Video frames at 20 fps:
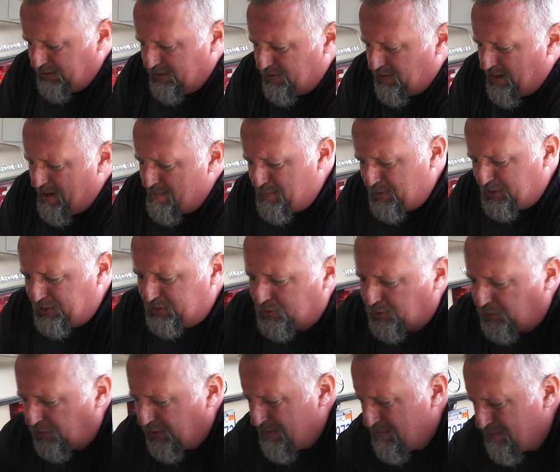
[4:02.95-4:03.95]
rubber
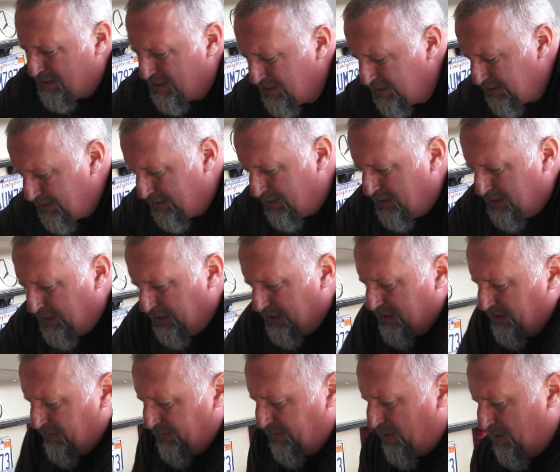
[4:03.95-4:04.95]
trim
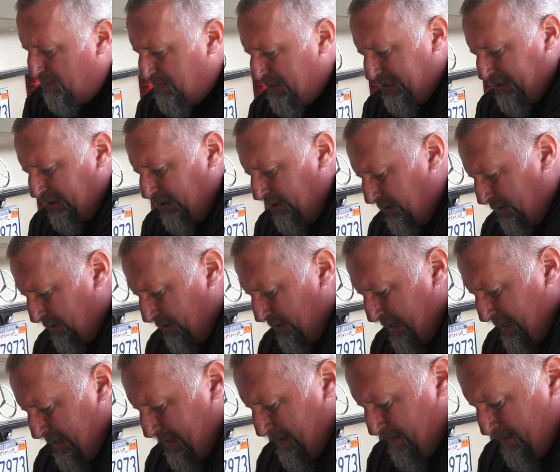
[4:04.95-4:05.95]
from it,
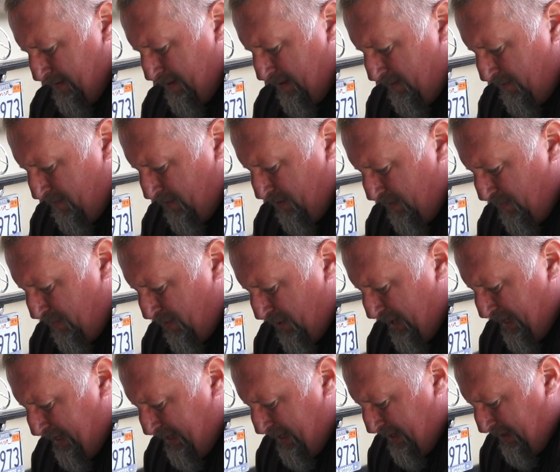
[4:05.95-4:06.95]
right? I don't want to
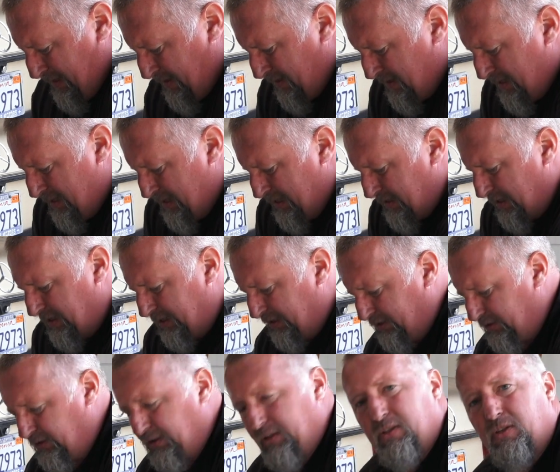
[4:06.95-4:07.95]
break it. There
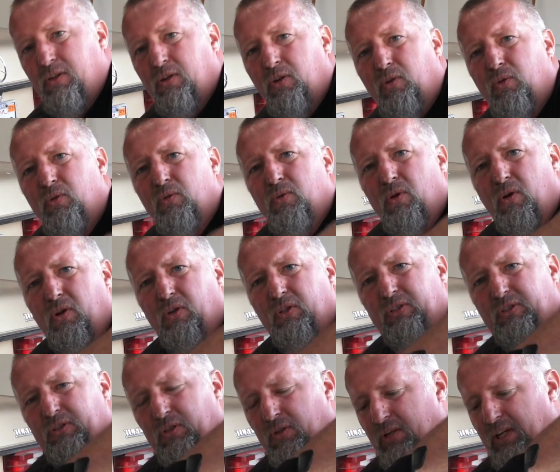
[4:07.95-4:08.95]
is the glue
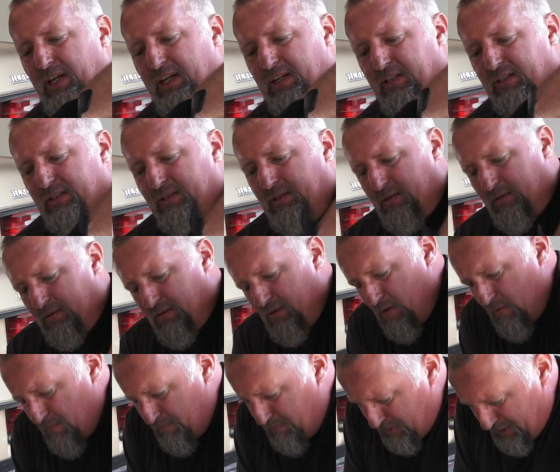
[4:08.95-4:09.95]
also here, it's
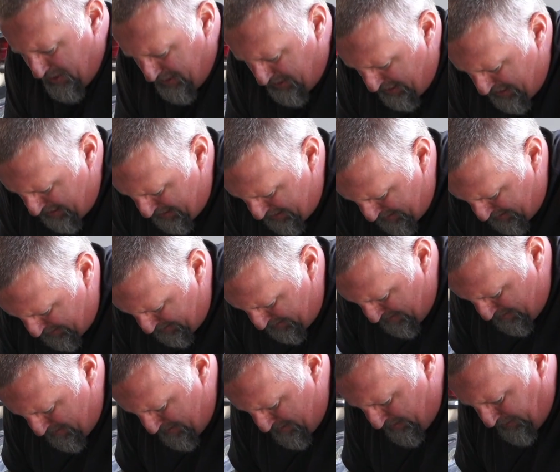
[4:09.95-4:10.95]
complicated,
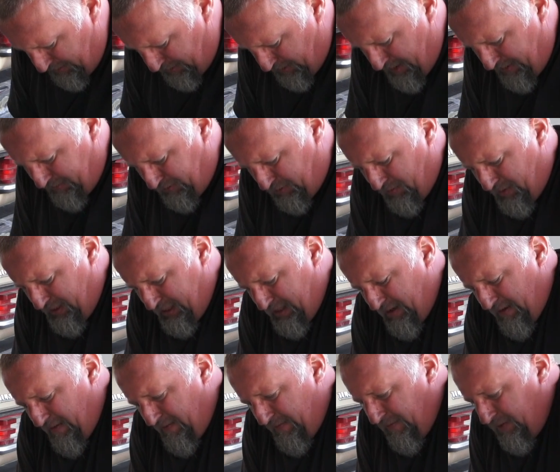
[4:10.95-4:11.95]
so I have to be
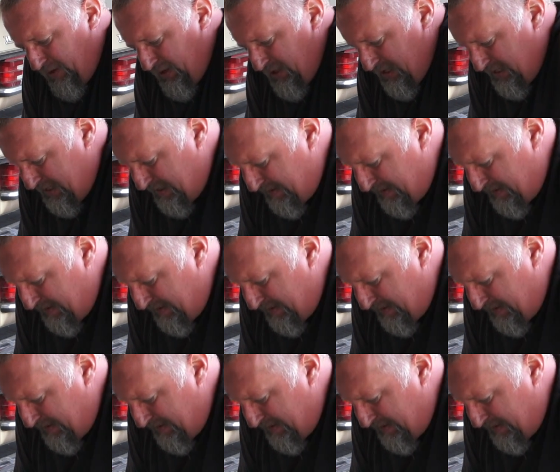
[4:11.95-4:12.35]
careful